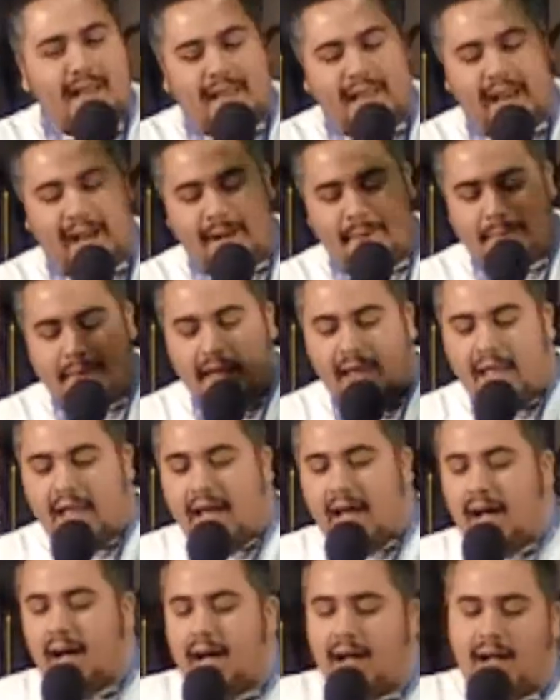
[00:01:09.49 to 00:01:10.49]
Yeah.
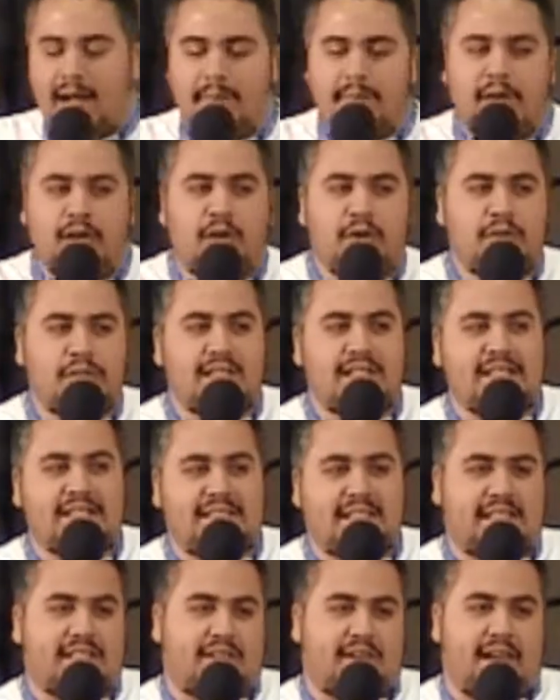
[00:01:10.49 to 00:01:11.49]
Who's in
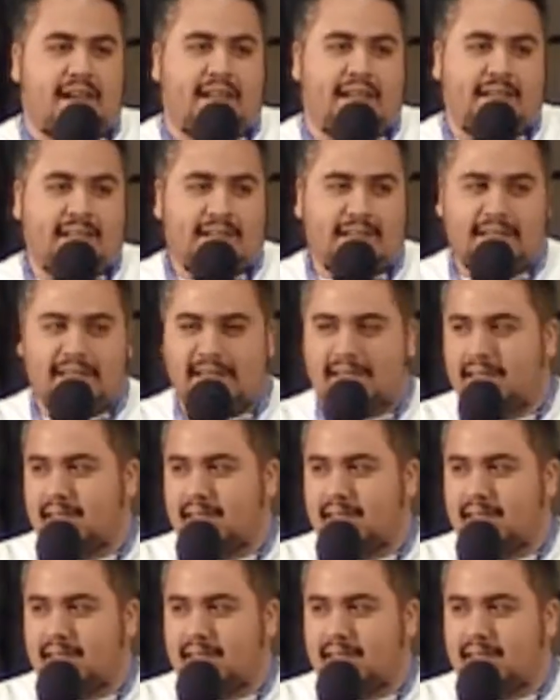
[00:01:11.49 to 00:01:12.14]
6th grade?